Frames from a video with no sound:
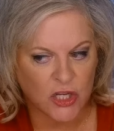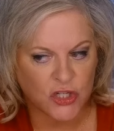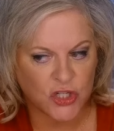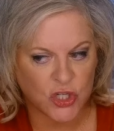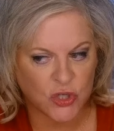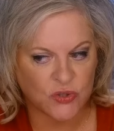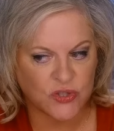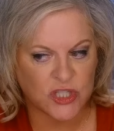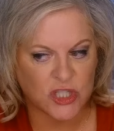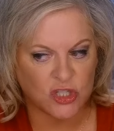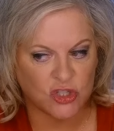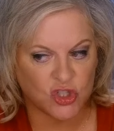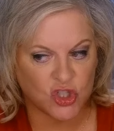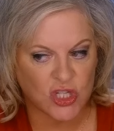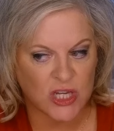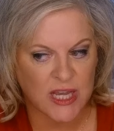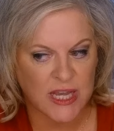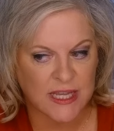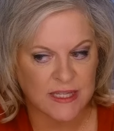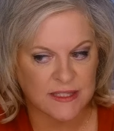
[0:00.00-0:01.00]
to
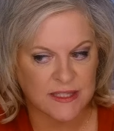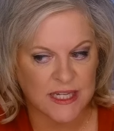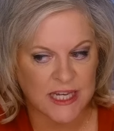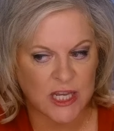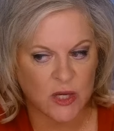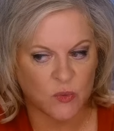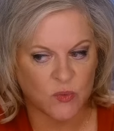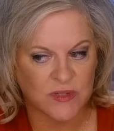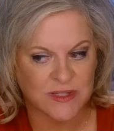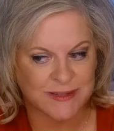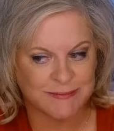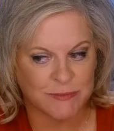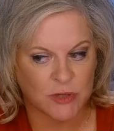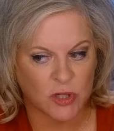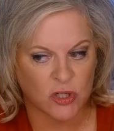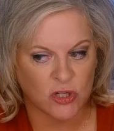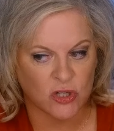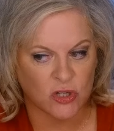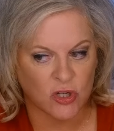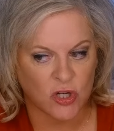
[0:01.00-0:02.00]
suggest it was
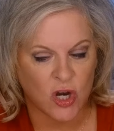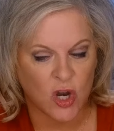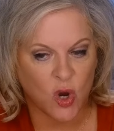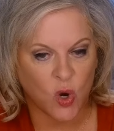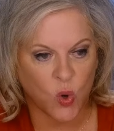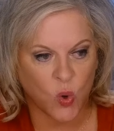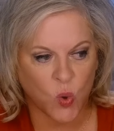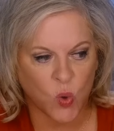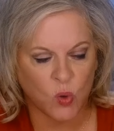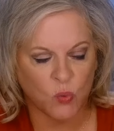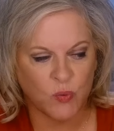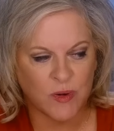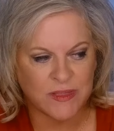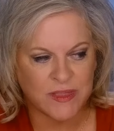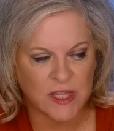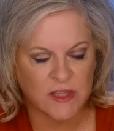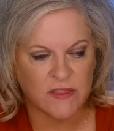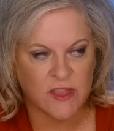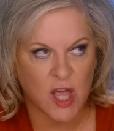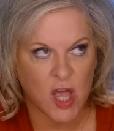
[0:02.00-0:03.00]
murder or
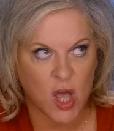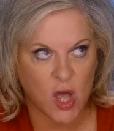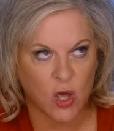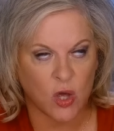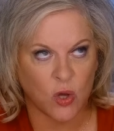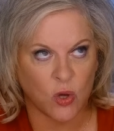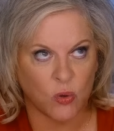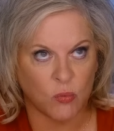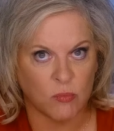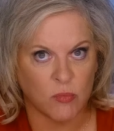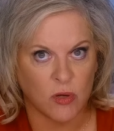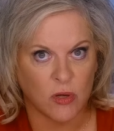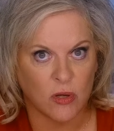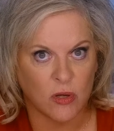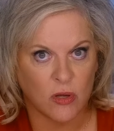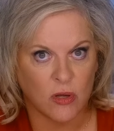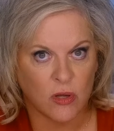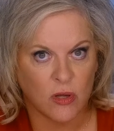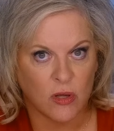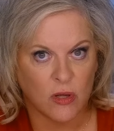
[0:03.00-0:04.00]
within the home?
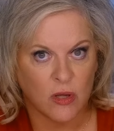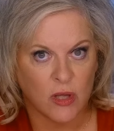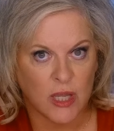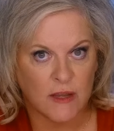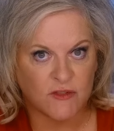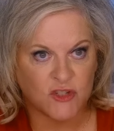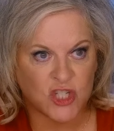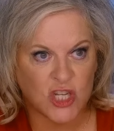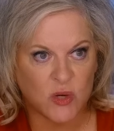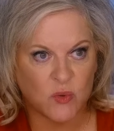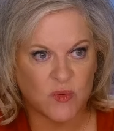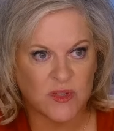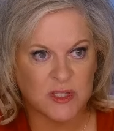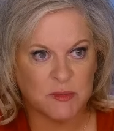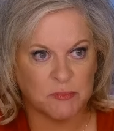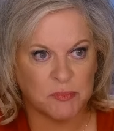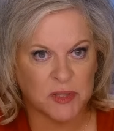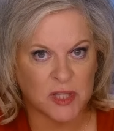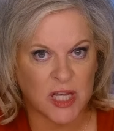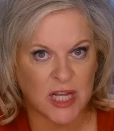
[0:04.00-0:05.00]
If she was
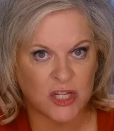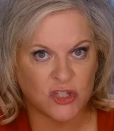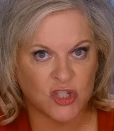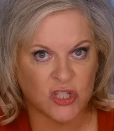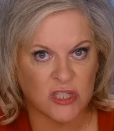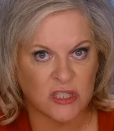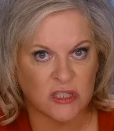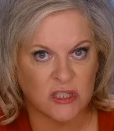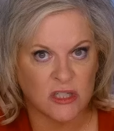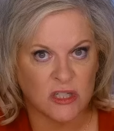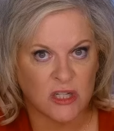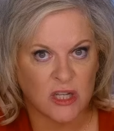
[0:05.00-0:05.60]
bludgeoned,